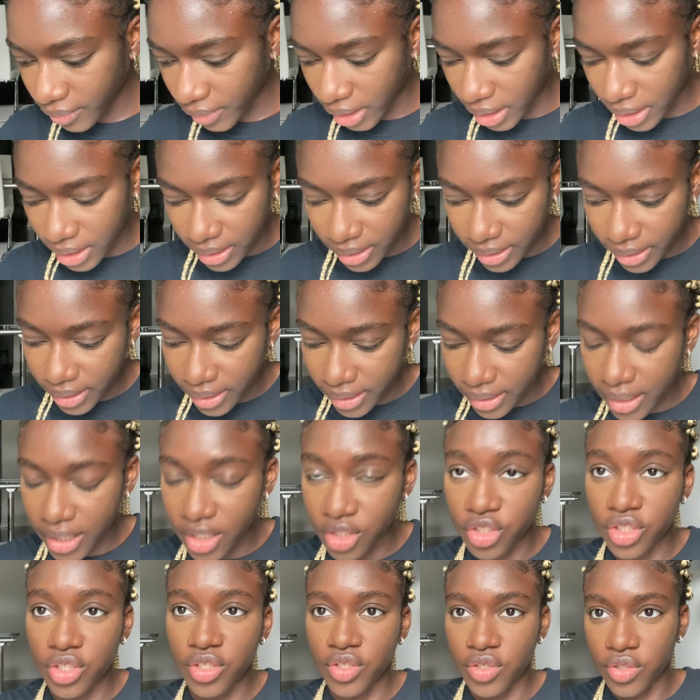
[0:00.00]
And then I
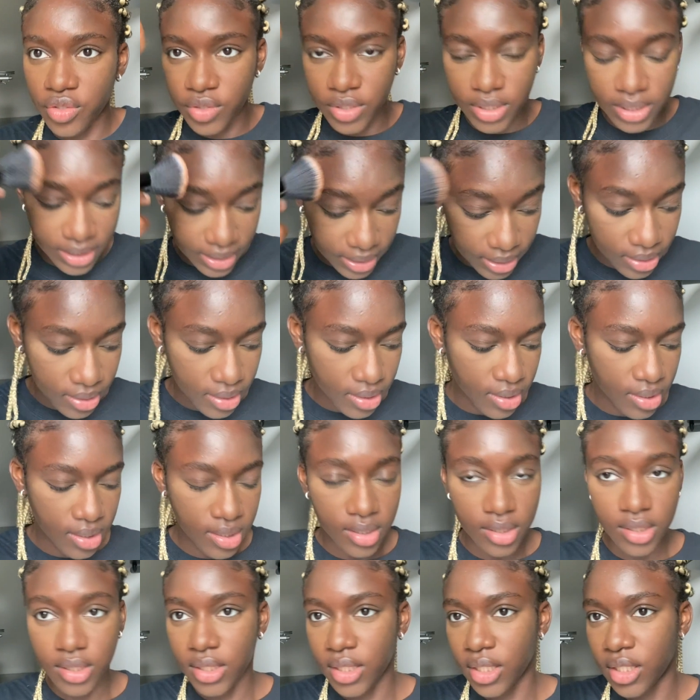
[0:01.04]
just use this
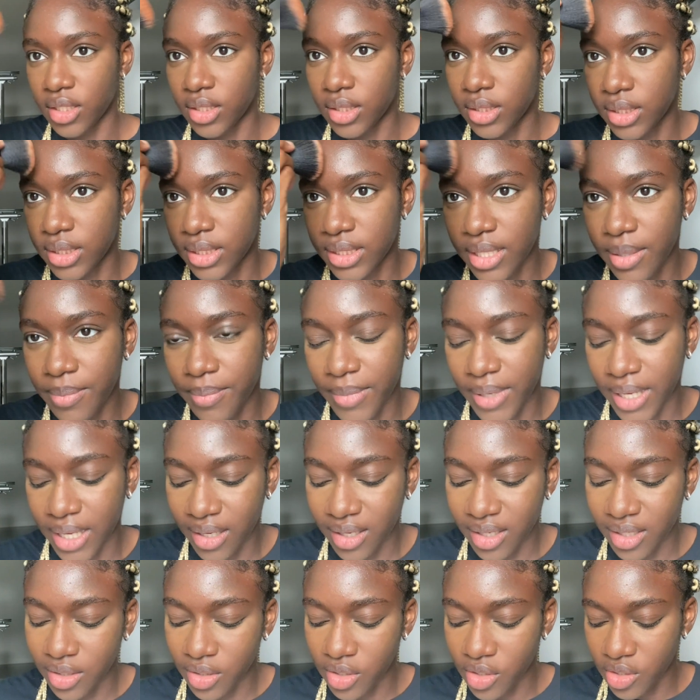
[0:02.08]
instead to set my
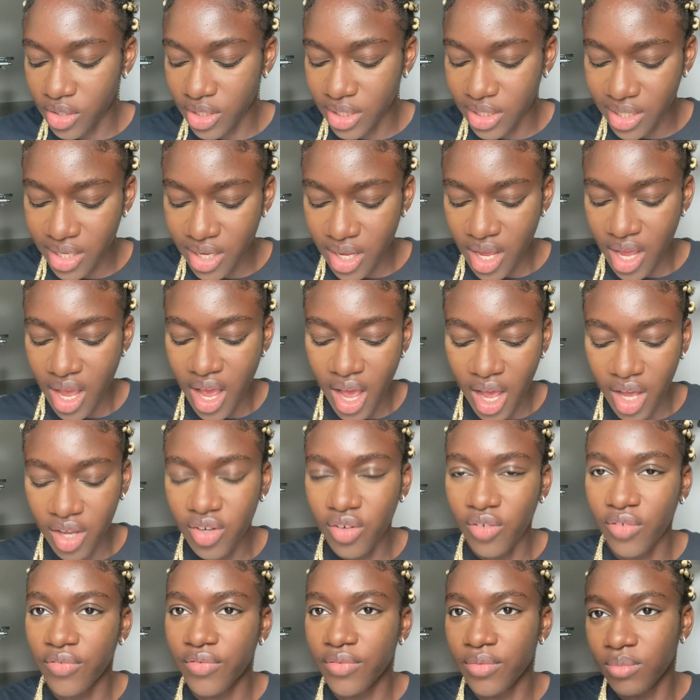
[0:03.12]
head, because I don't
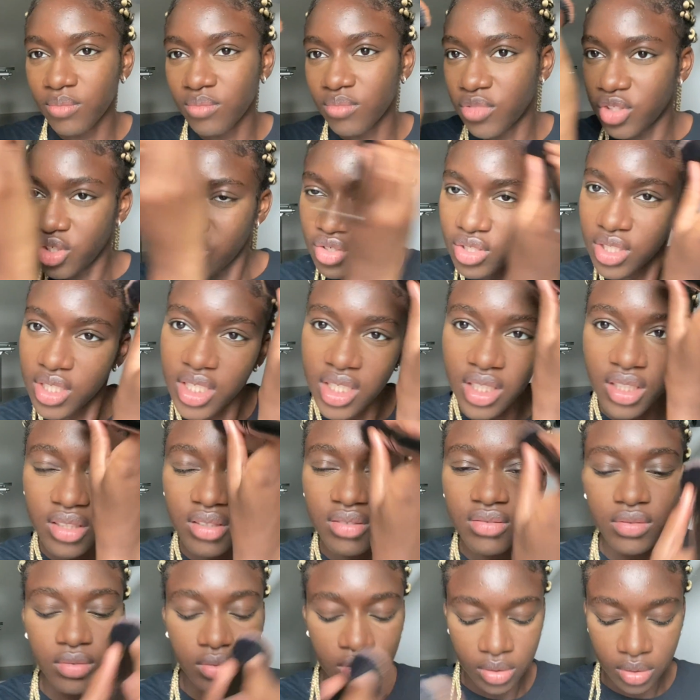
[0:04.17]
know, if
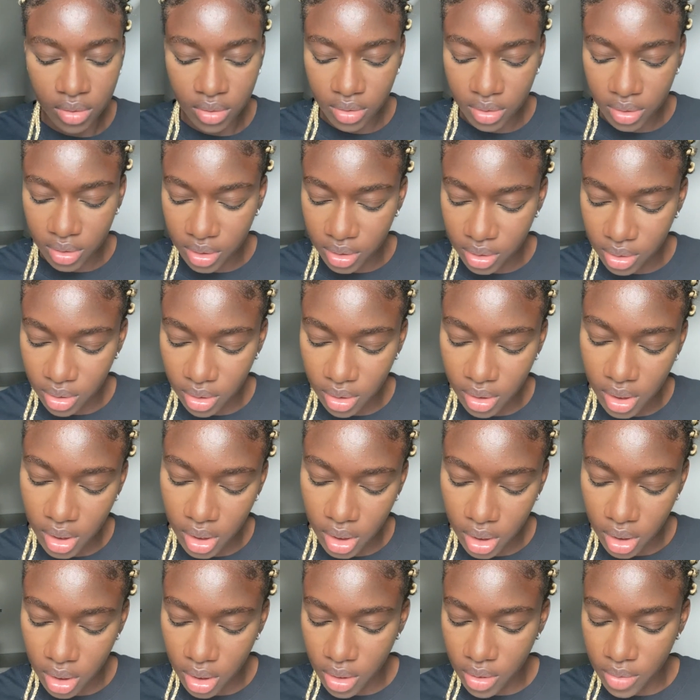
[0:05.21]
using
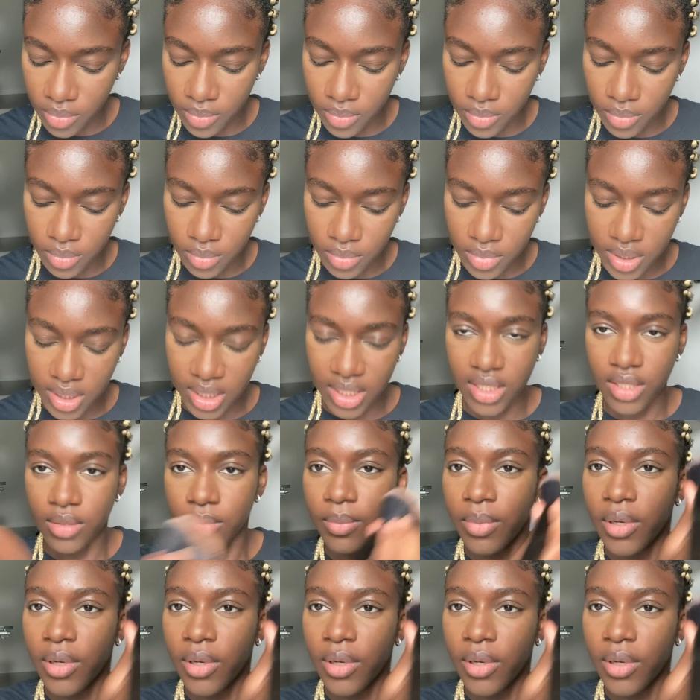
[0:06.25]
the setting